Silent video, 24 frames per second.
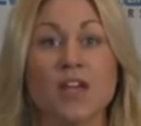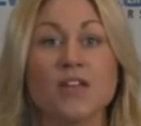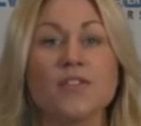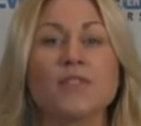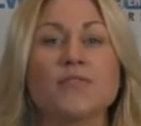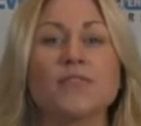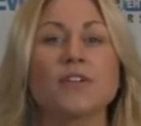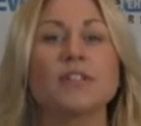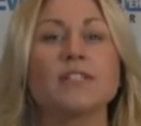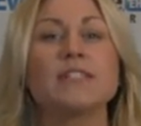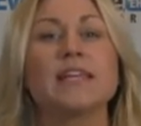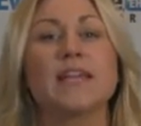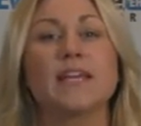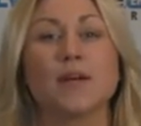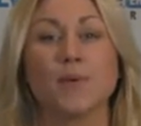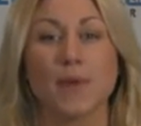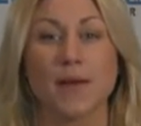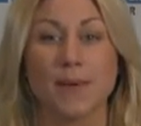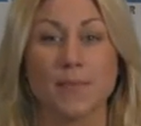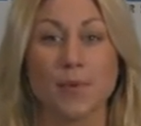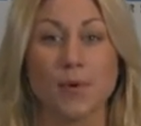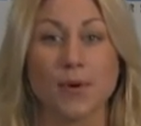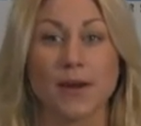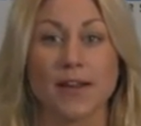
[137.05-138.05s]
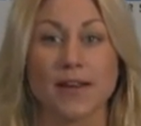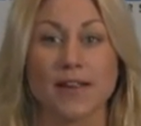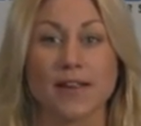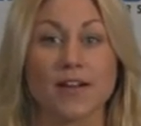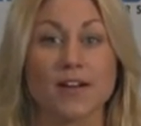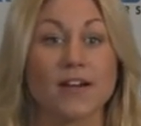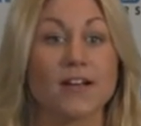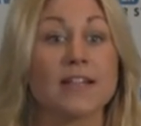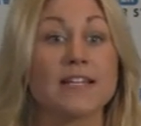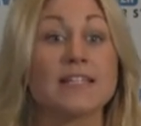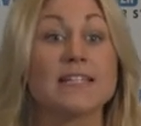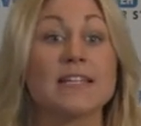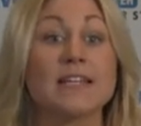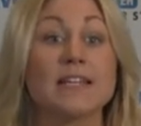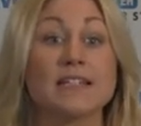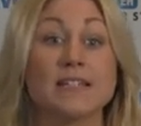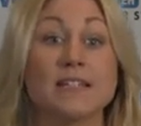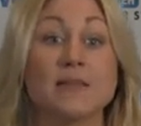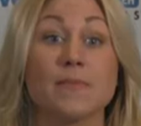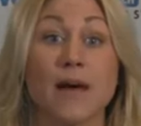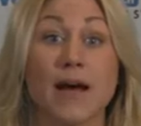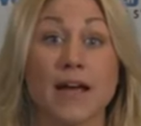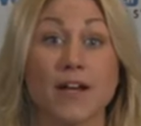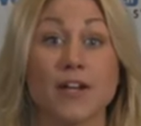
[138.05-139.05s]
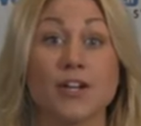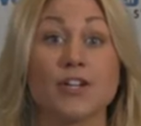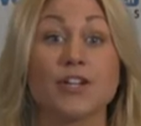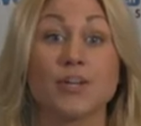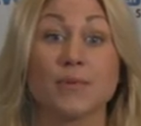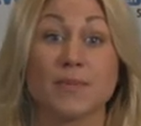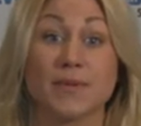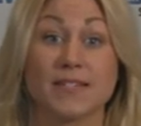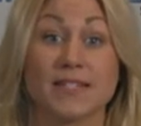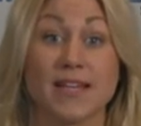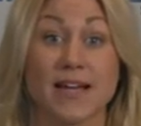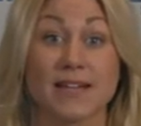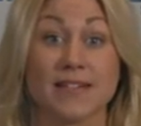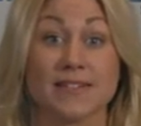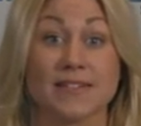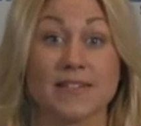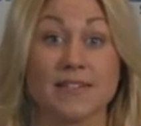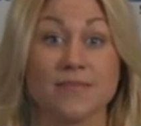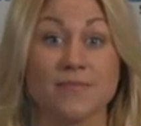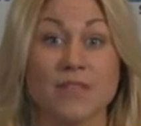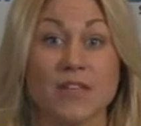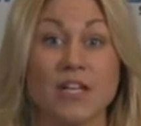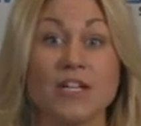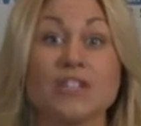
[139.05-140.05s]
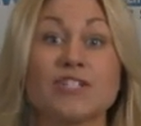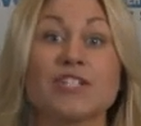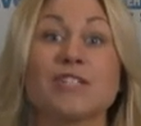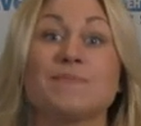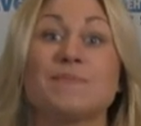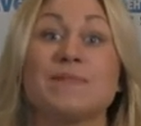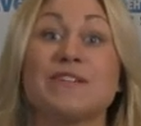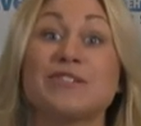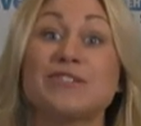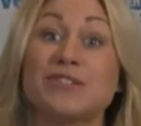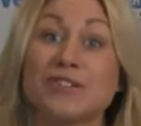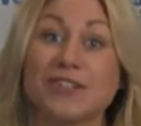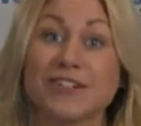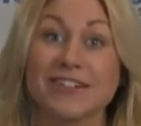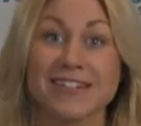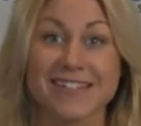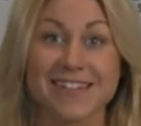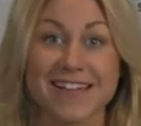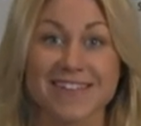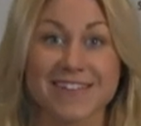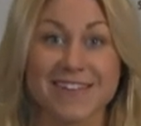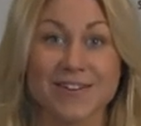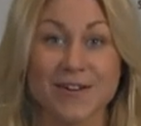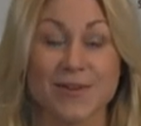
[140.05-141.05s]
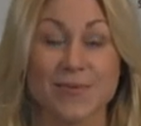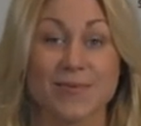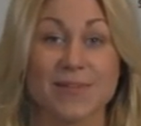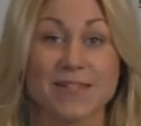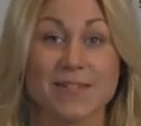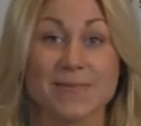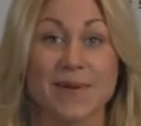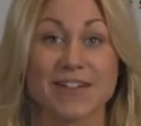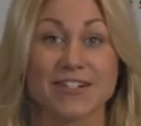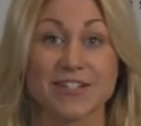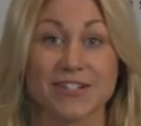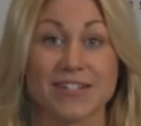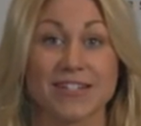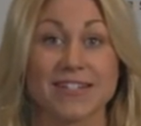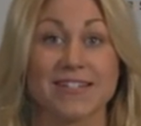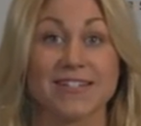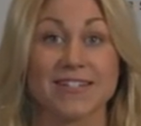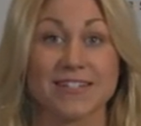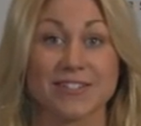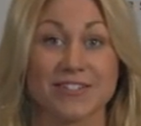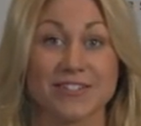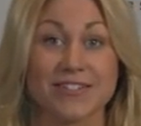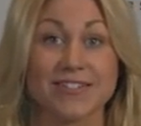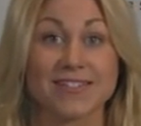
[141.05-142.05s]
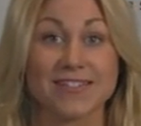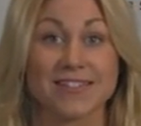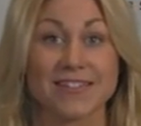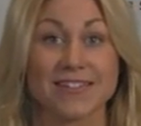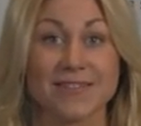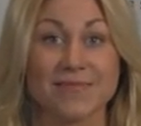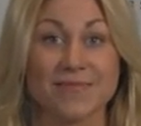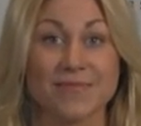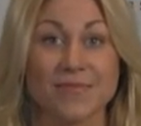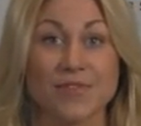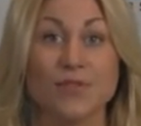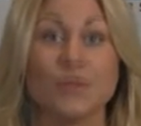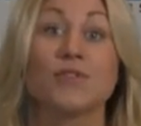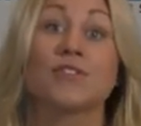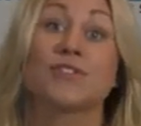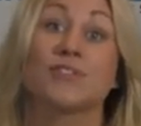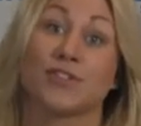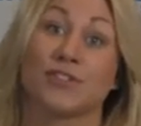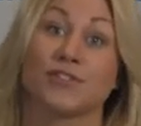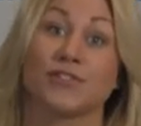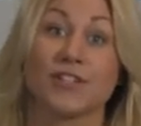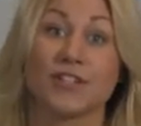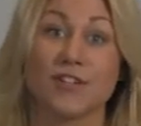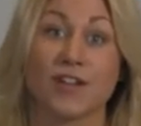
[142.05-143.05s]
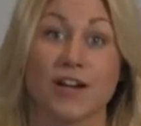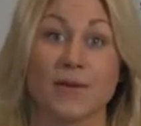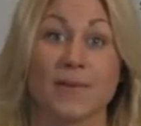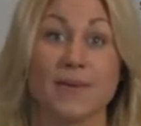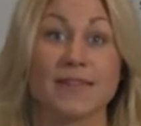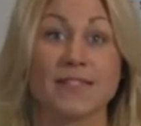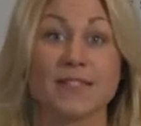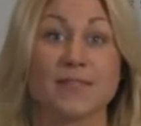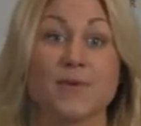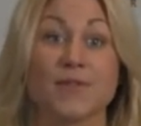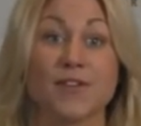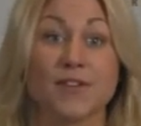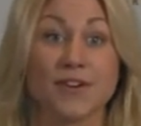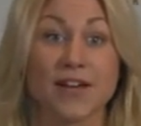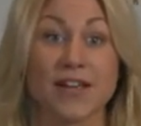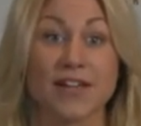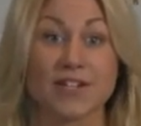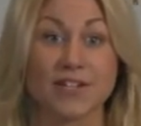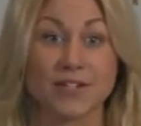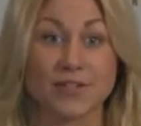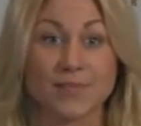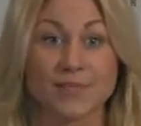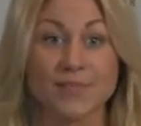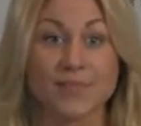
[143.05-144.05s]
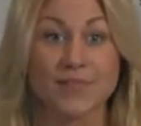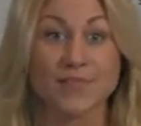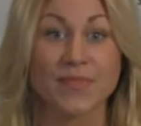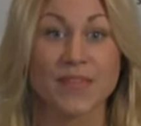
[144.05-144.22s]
The real takeaway point here is that as the buyer, you're protected. Just be sure to sign that home inspection contingency. You can certainly talk about this with your agent.